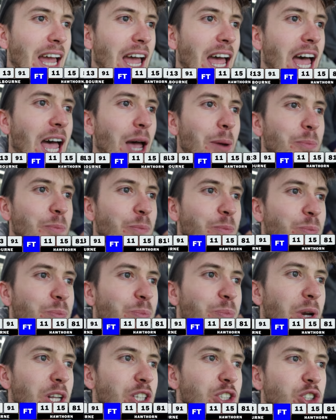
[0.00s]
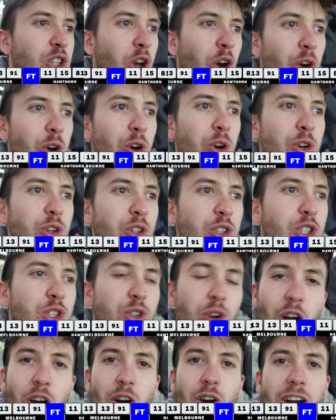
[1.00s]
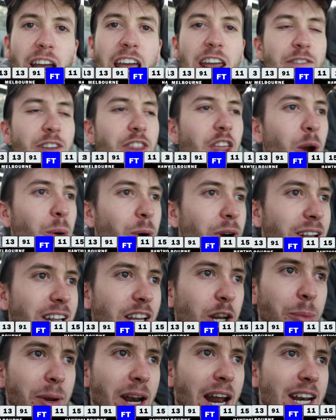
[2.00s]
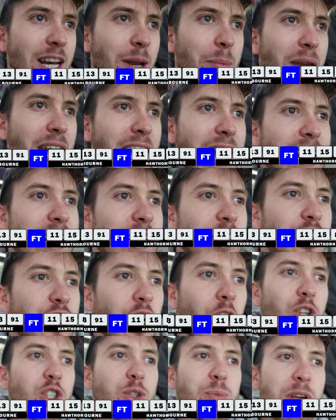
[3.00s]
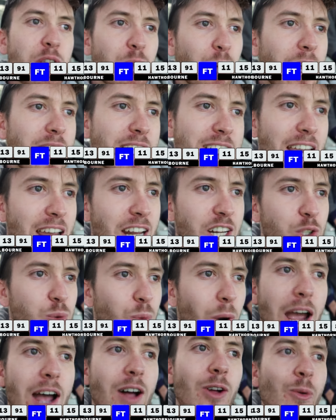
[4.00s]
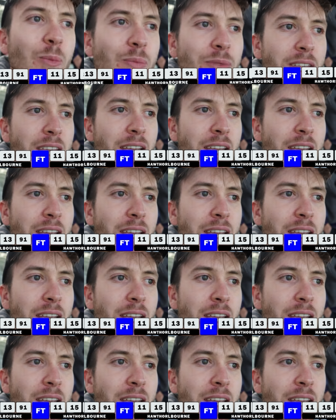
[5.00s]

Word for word: Uh, but too strong, even though we're a little bit undermanned. Joel Smith went down as well.